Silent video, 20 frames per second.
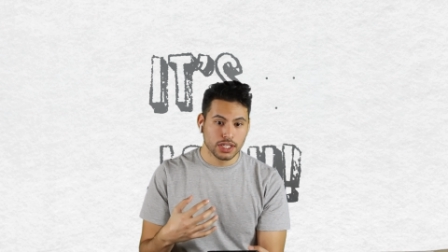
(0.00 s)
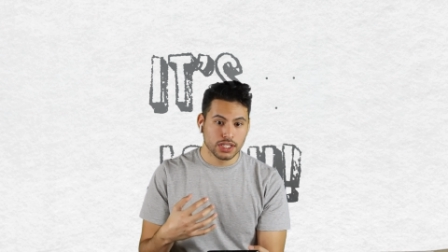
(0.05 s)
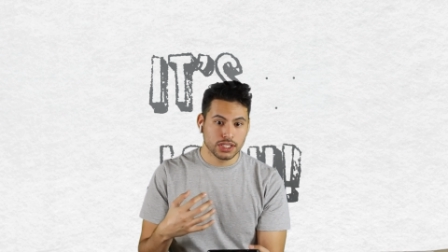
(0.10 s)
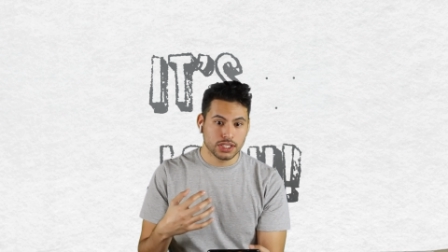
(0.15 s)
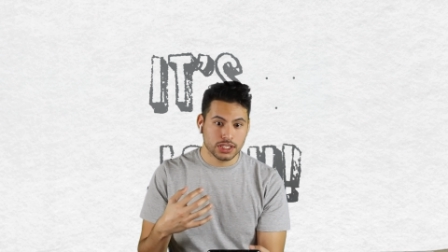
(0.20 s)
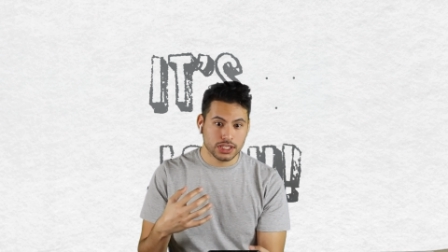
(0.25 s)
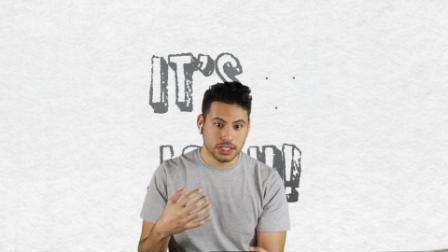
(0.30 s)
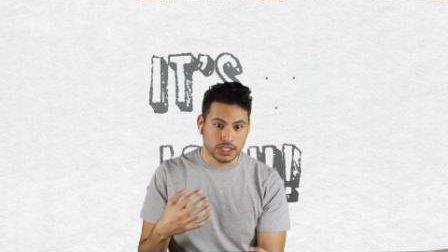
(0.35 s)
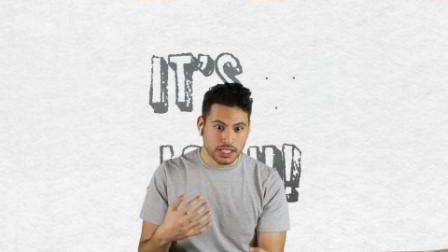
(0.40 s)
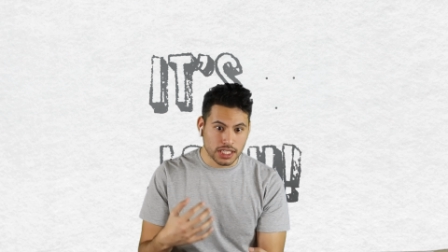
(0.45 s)

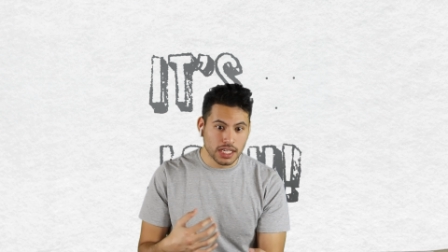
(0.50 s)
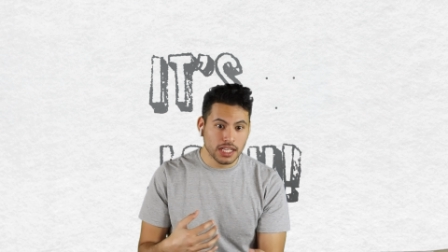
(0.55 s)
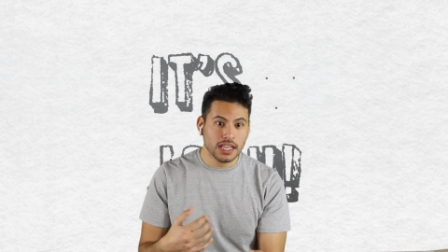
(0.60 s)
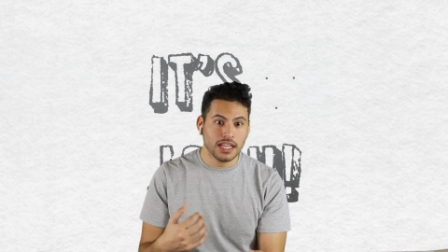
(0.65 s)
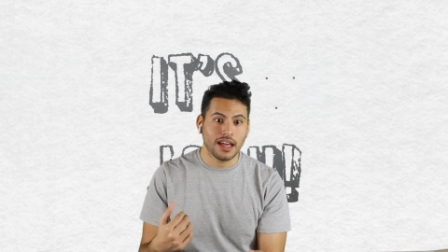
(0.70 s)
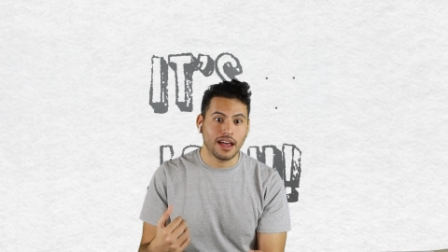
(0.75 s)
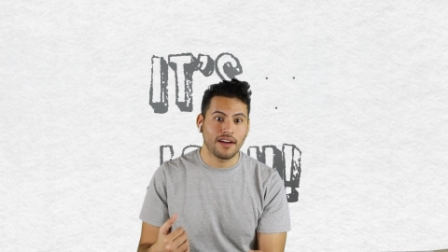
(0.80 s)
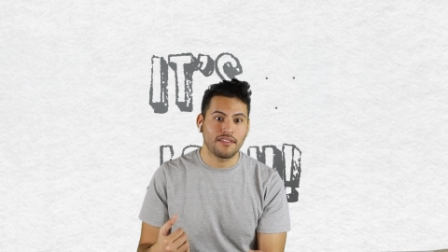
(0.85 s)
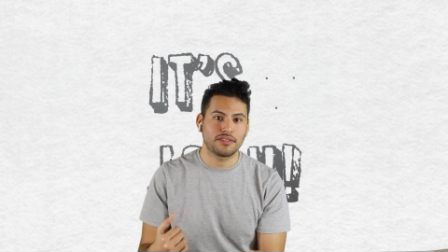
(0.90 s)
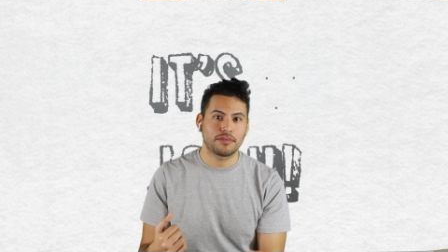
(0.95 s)
she
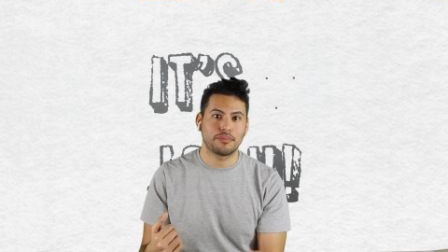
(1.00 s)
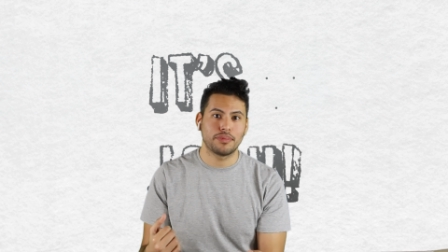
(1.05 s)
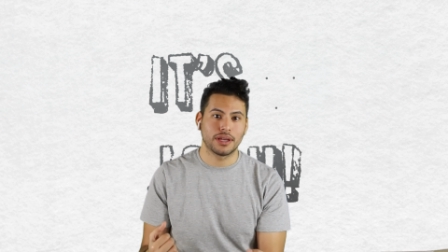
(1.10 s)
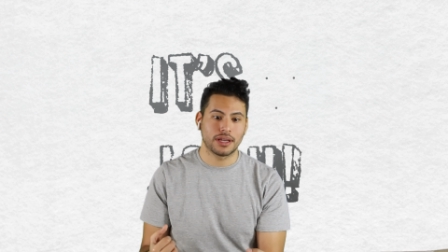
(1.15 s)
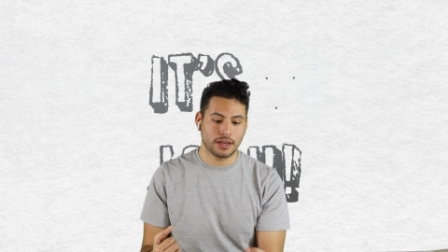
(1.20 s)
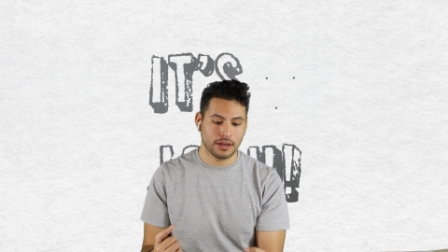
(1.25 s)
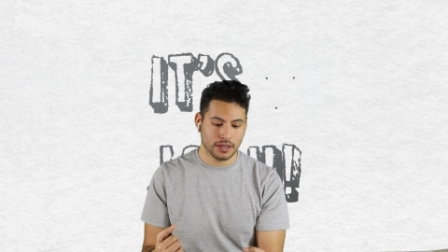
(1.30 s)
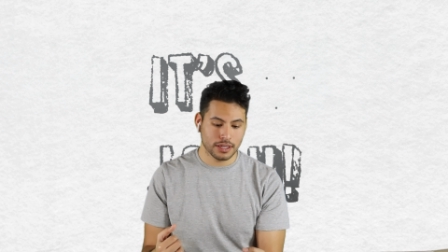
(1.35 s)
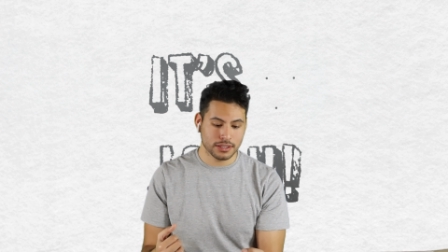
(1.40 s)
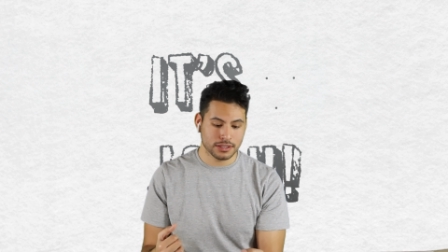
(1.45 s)
left
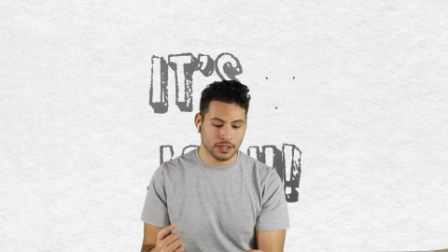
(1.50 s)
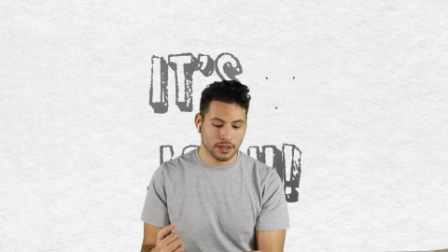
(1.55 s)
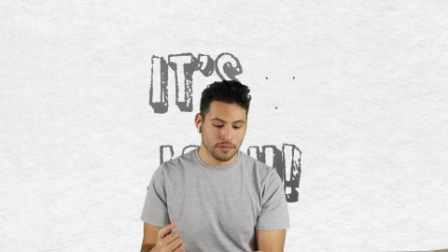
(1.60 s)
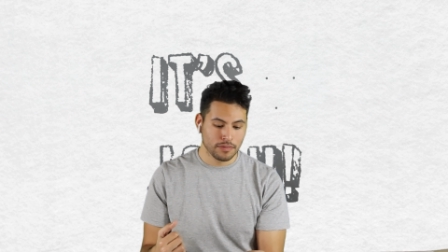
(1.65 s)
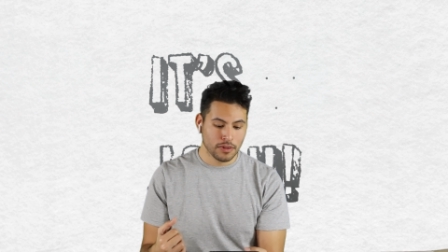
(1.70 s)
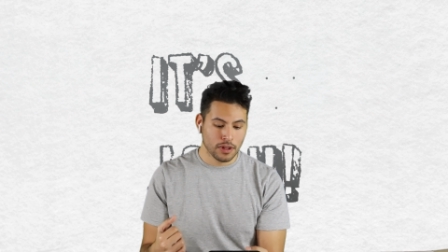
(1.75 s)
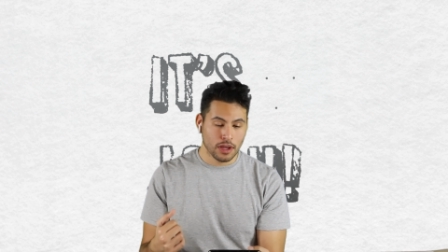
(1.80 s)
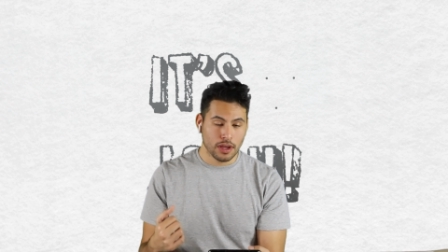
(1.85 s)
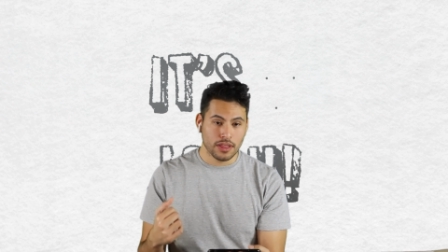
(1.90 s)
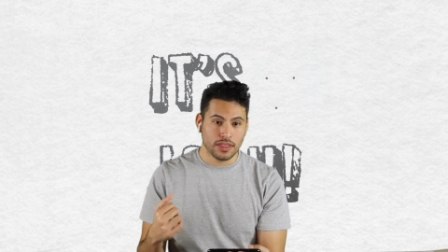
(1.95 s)
because
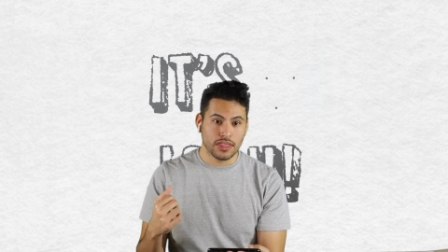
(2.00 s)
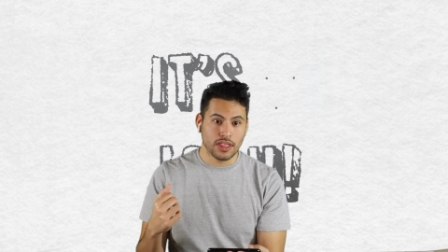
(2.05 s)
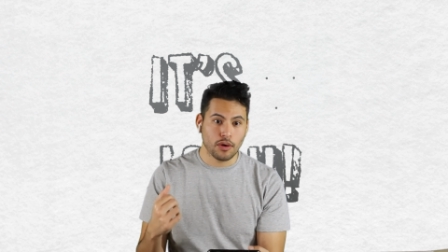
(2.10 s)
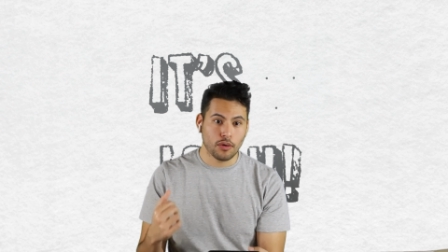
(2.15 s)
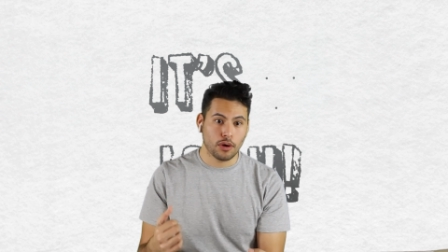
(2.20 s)
they